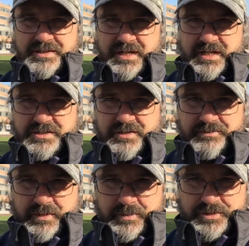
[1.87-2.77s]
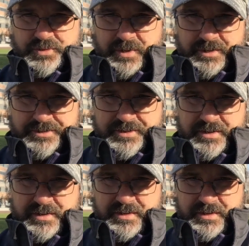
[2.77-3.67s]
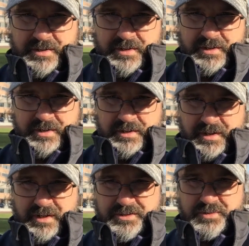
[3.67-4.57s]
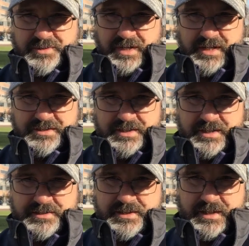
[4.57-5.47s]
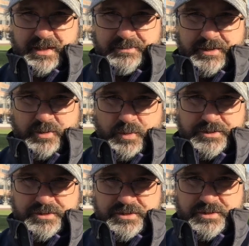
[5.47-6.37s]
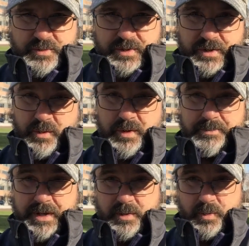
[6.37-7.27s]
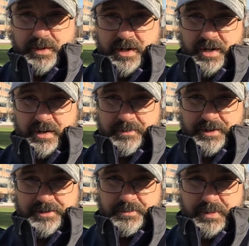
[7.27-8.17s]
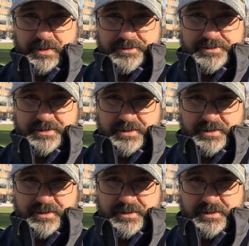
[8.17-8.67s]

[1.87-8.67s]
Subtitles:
Today's November 12th, 2018. I'm in Quincy Square. I want to make one comment about